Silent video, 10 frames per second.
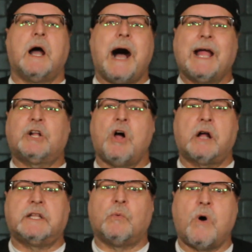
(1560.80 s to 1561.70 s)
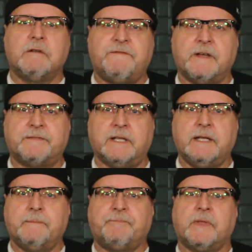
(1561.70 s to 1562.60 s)
I clocked at
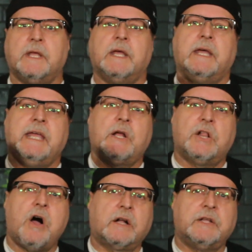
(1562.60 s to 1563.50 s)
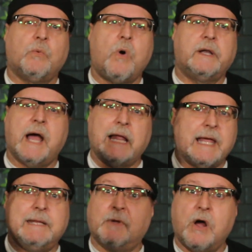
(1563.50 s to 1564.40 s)
150. He clocked at I
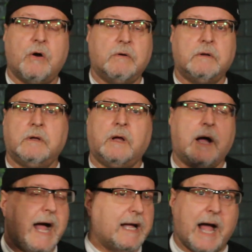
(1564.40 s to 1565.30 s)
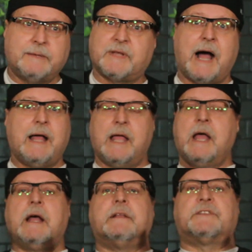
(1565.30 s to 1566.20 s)
let him go.
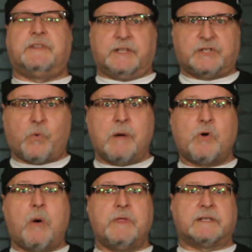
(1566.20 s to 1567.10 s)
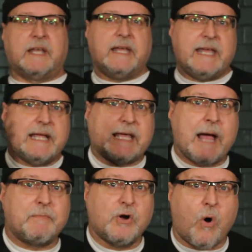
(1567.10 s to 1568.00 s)
This is where I'm going with this. He
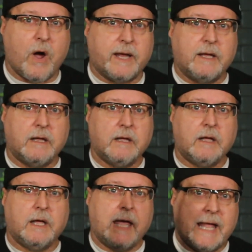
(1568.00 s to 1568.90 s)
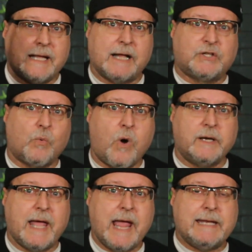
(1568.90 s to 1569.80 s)
kept going and got to
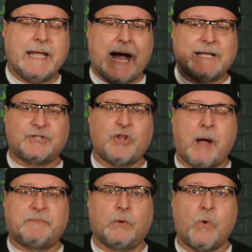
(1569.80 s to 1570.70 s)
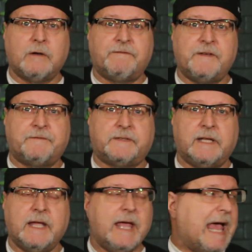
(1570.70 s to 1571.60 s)
180. I stopped at
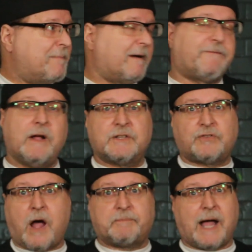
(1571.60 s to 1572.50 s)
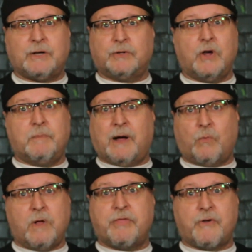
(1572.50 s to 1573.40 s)
150, and my friend stopped, I don't know, about
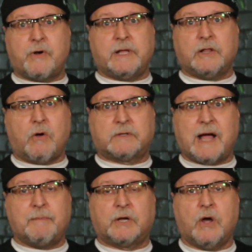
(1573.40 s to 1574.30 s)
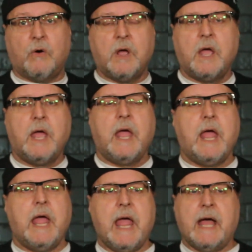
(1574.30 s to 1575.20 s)
130 a long time ago.
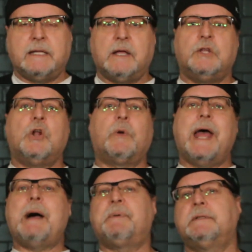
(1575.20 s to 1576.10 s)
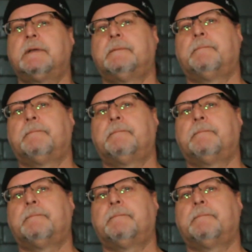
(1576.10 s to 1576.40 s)
And you know what happened?